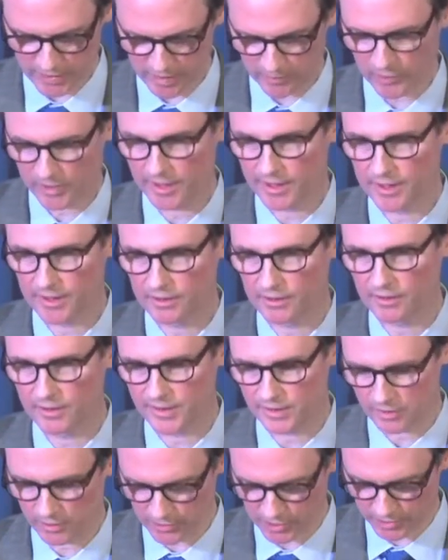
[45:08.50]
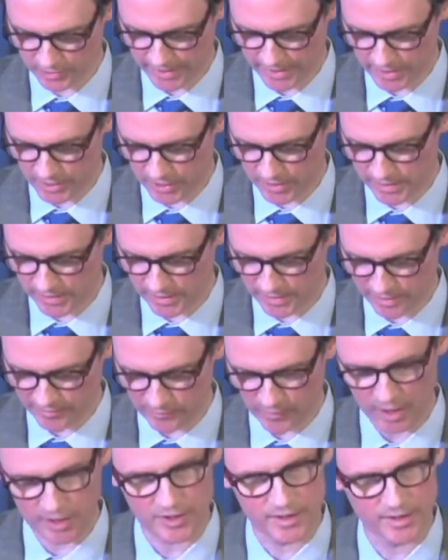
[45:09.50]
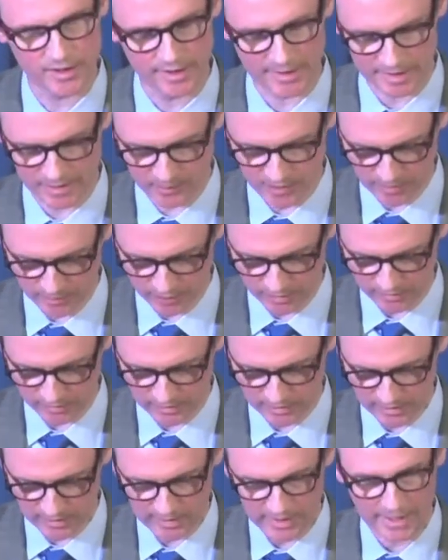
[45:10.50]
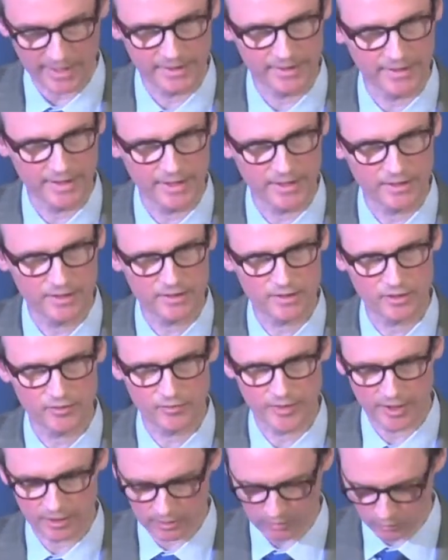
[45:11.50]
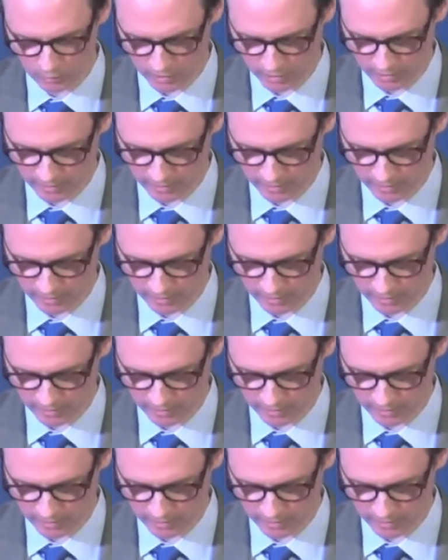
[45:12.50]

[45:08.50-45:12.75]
political and social agency of marginalized people, and lead to real world